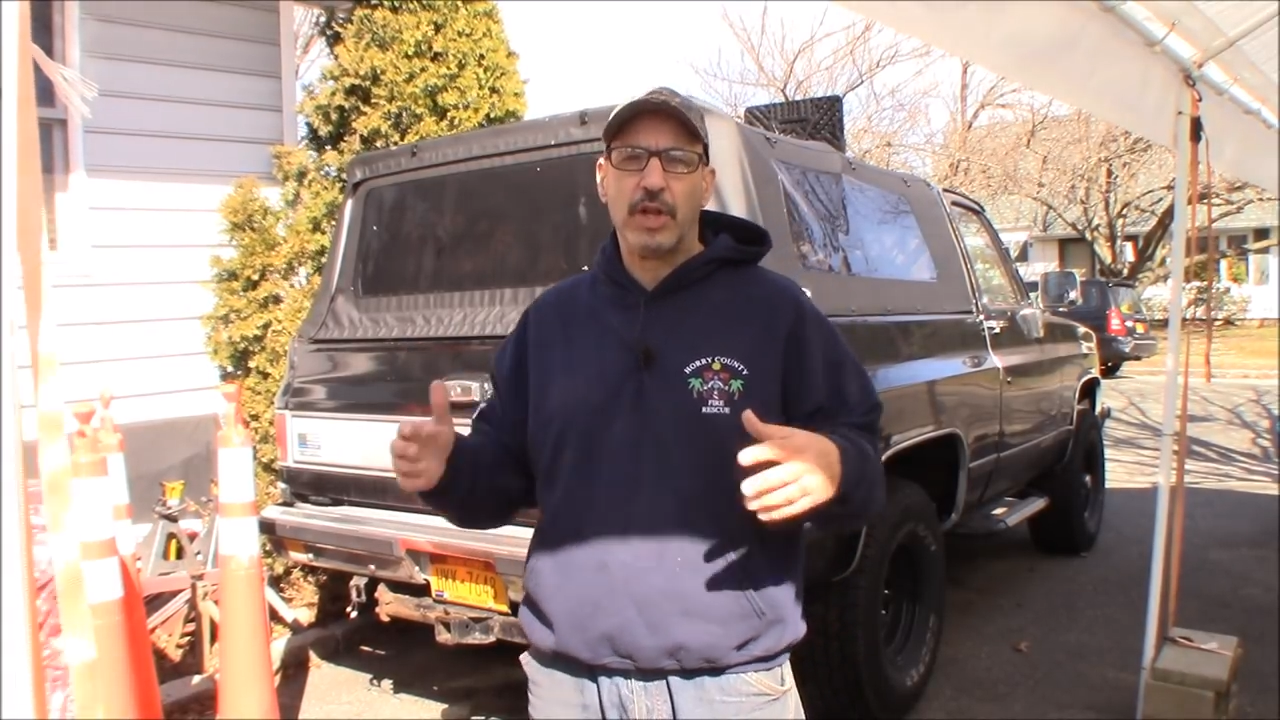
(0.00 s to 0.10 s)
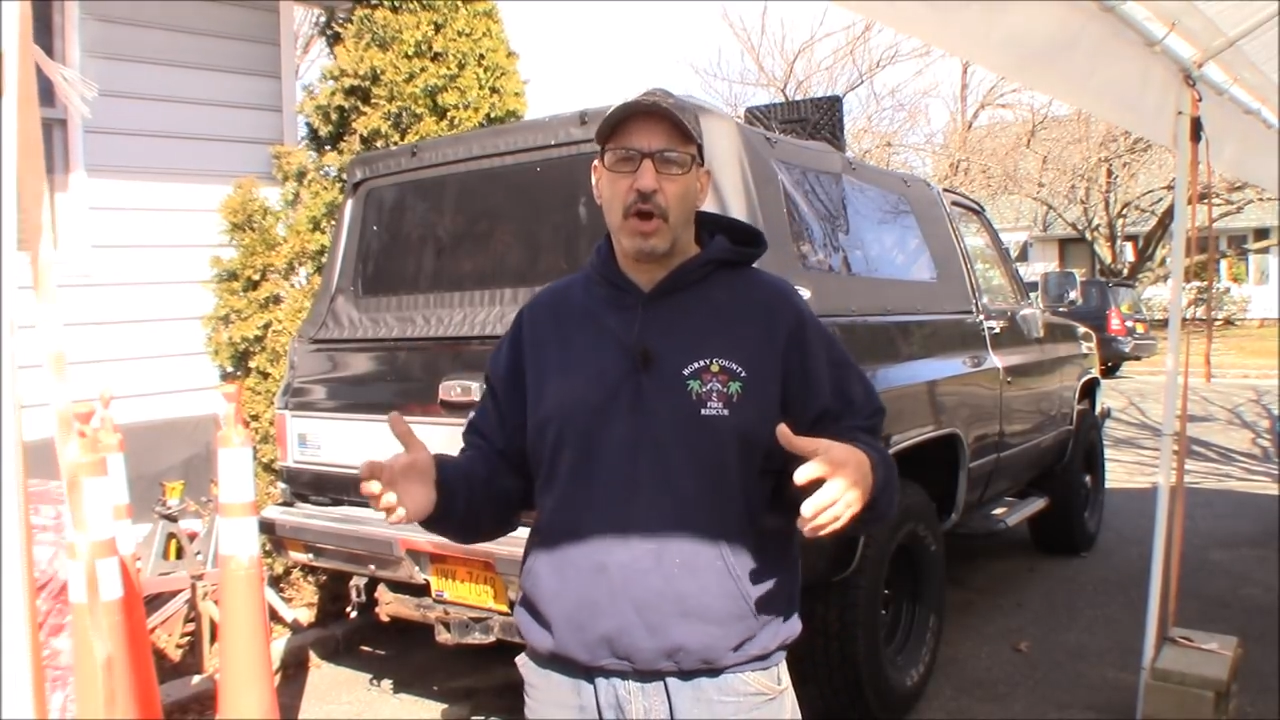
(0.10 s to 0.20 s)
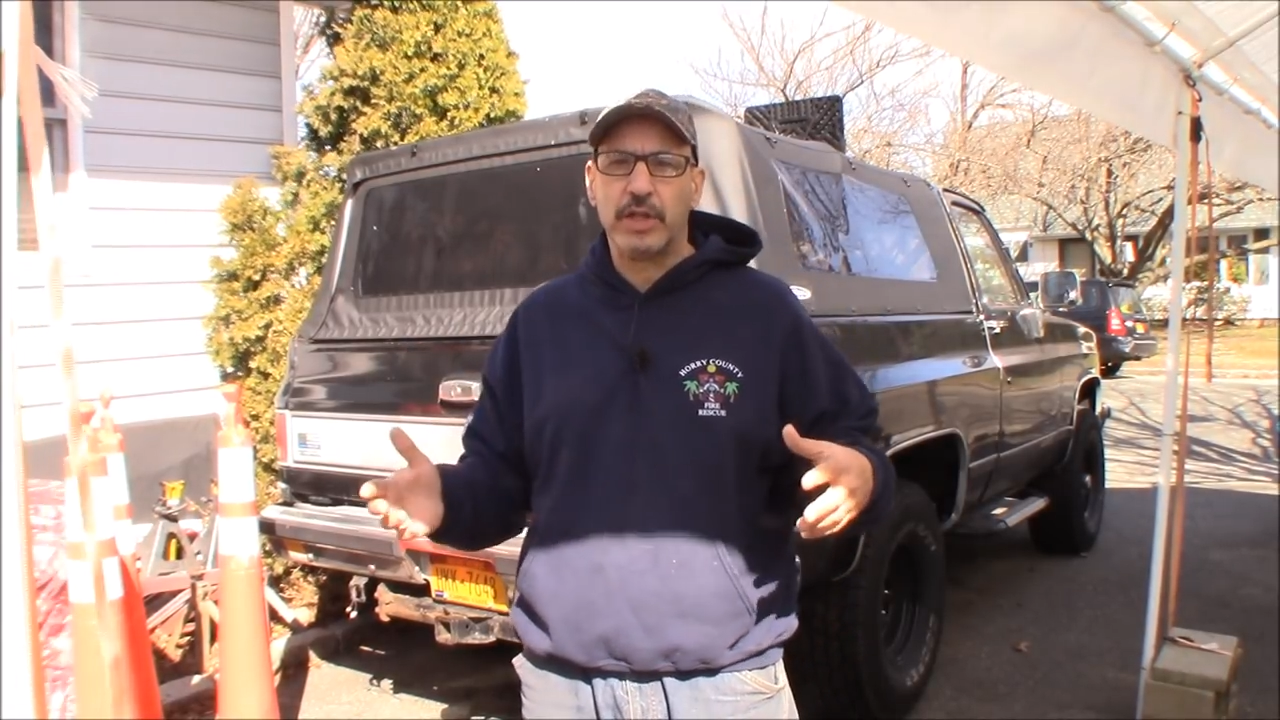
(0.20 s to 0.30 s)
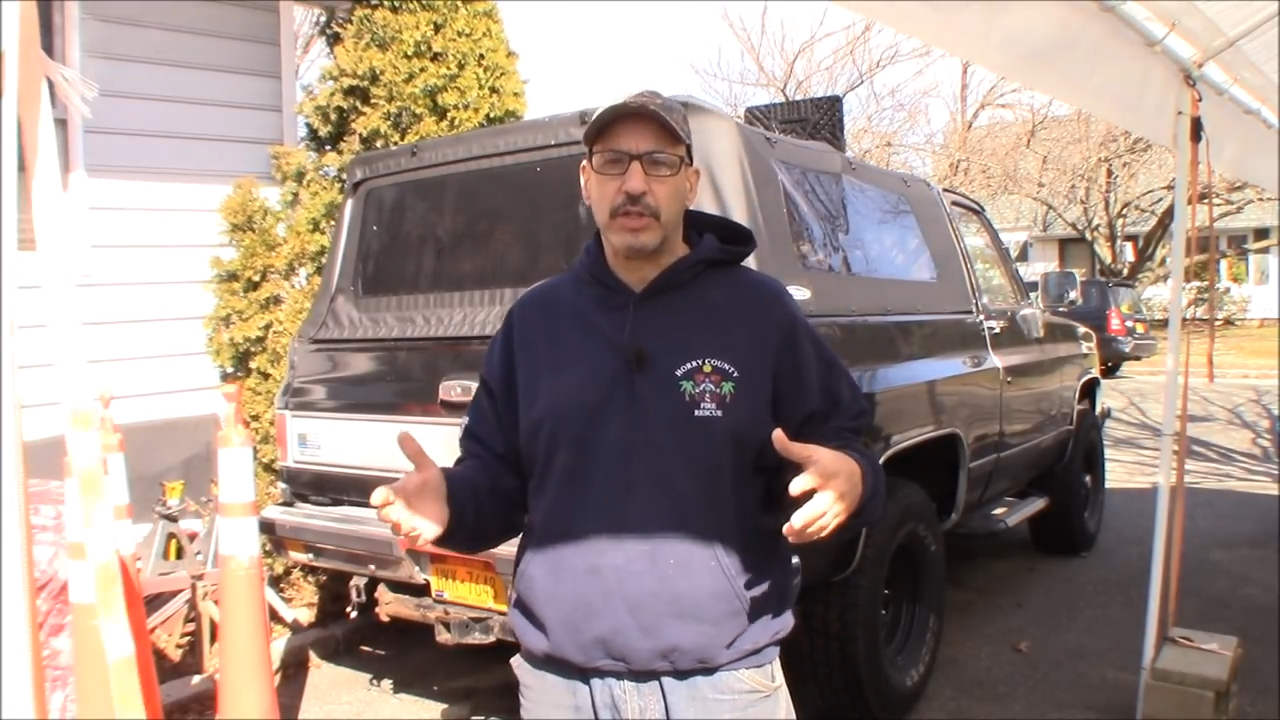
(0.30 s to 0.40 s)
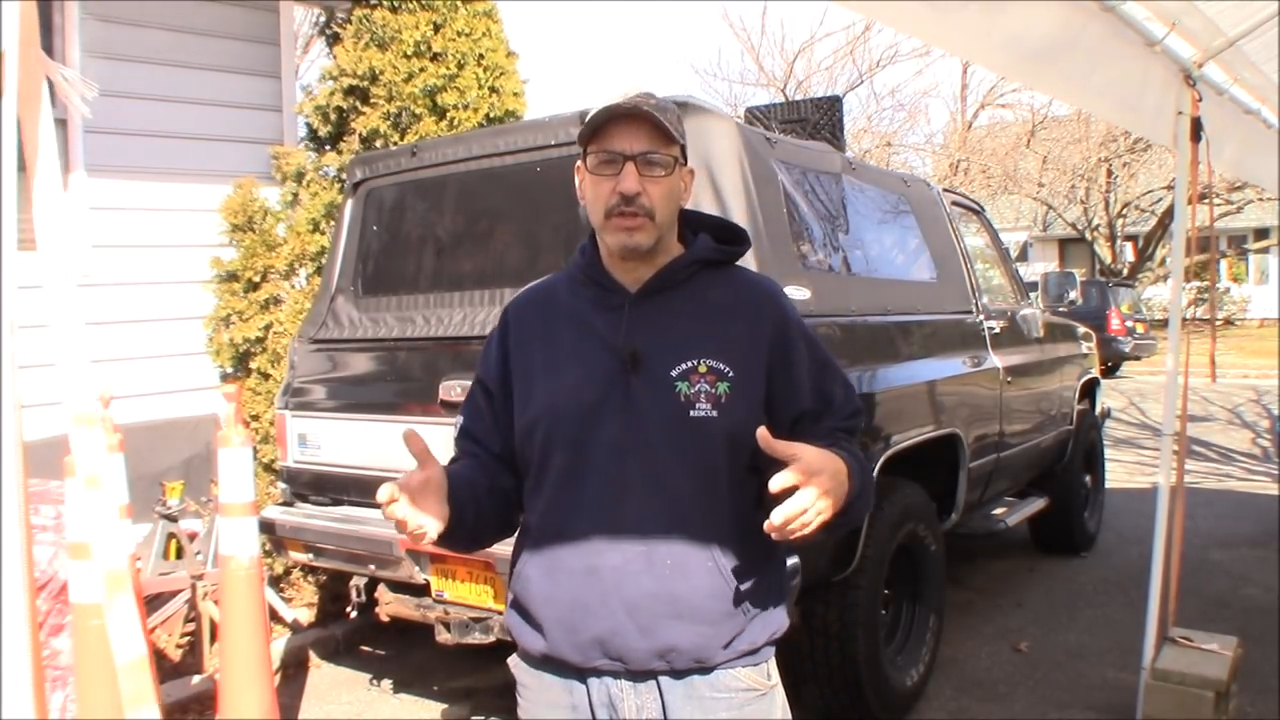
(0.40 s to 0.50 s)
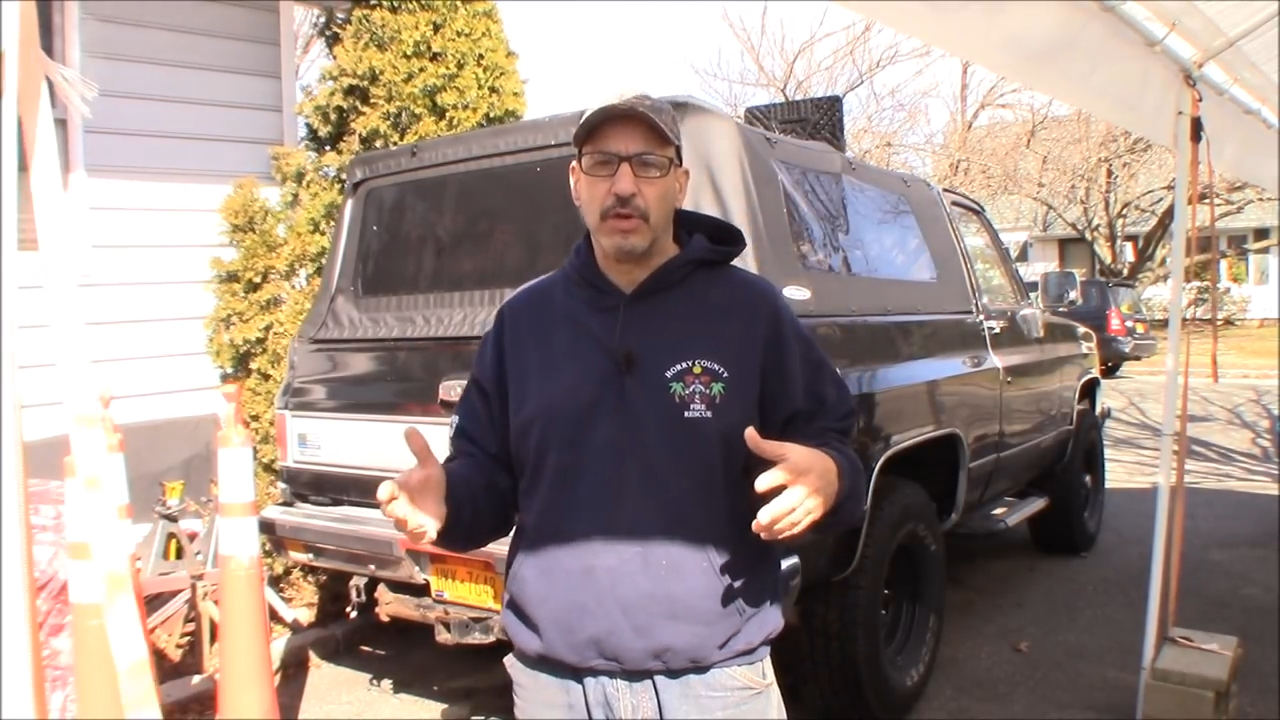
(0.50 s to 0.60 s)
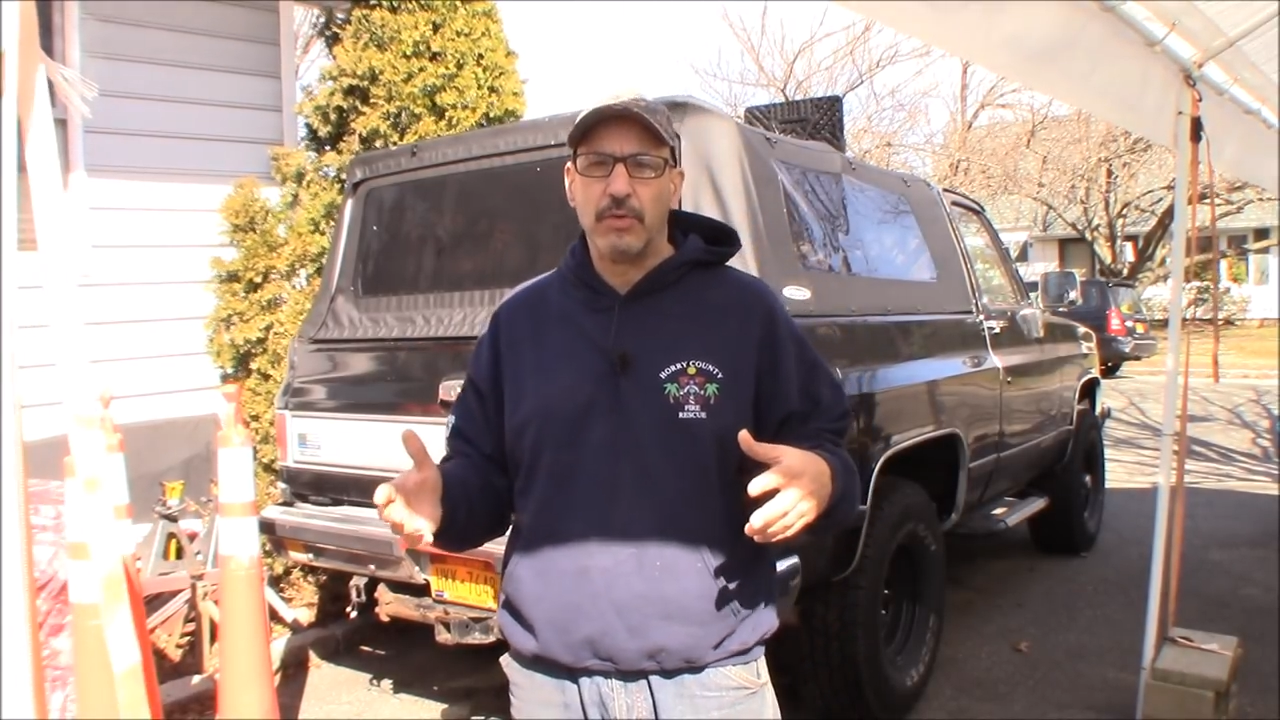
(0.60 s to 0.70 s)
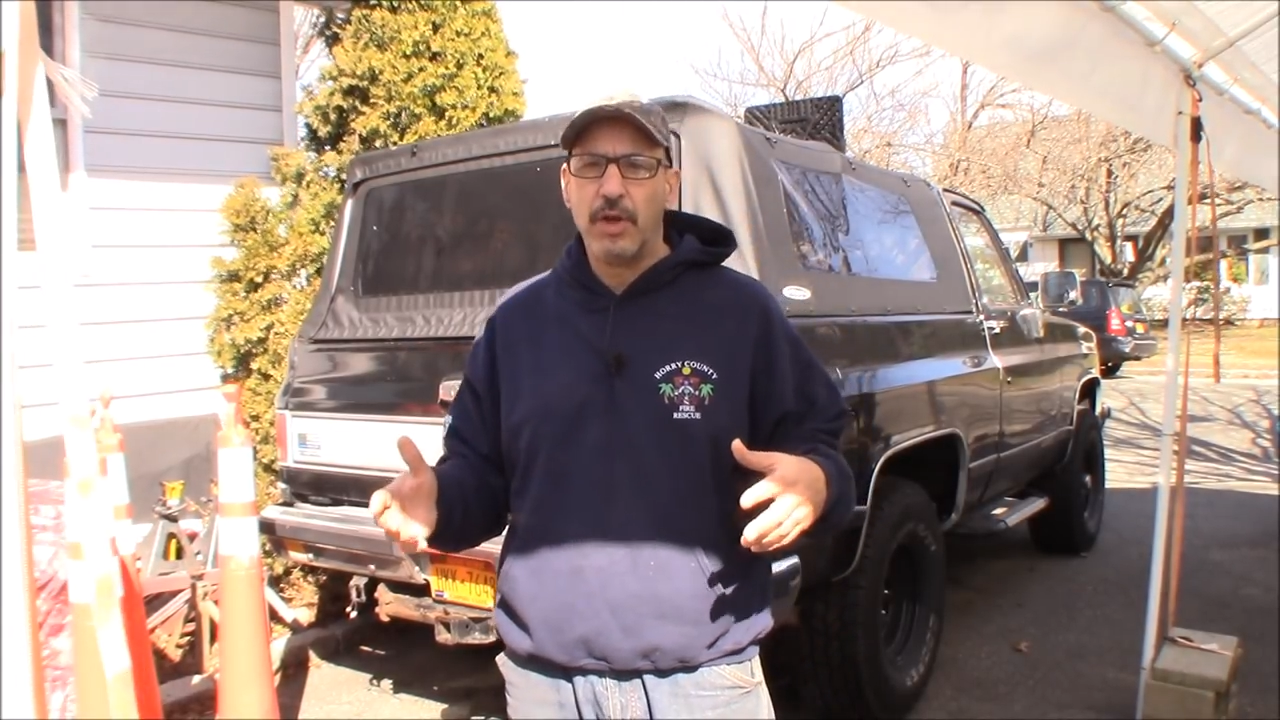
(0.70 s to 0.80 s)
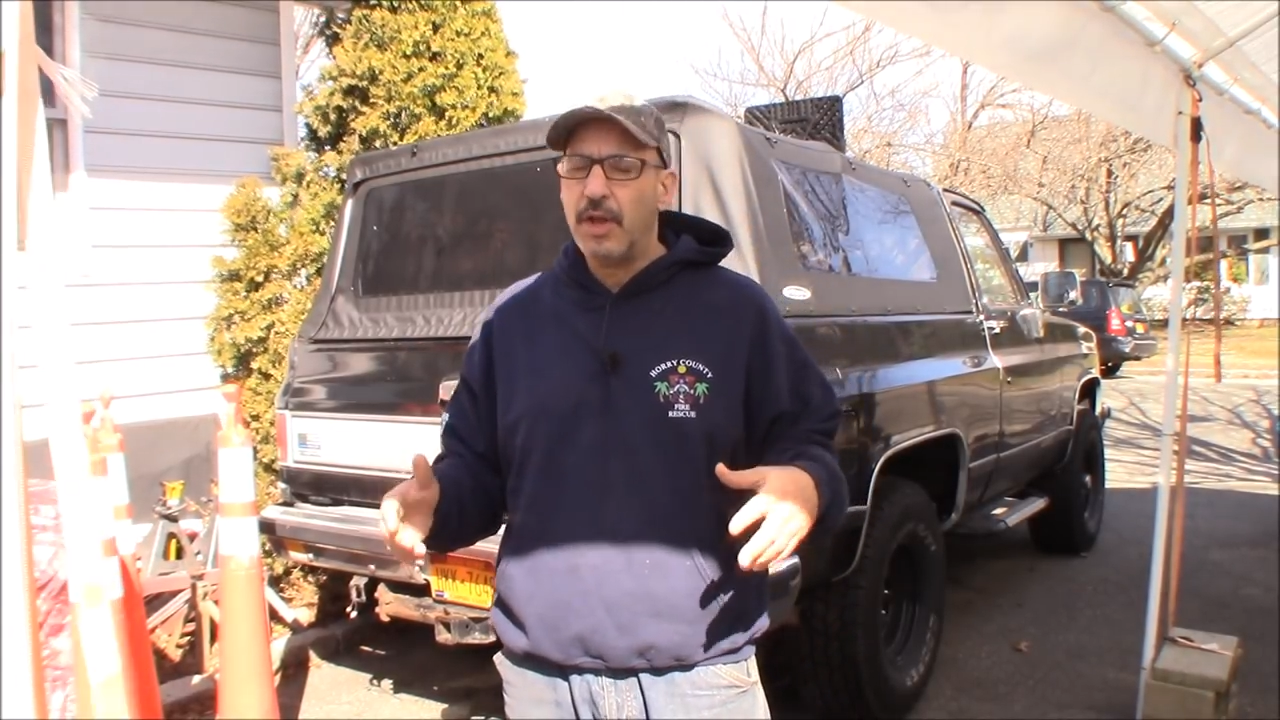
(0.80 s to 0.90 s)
hard to do.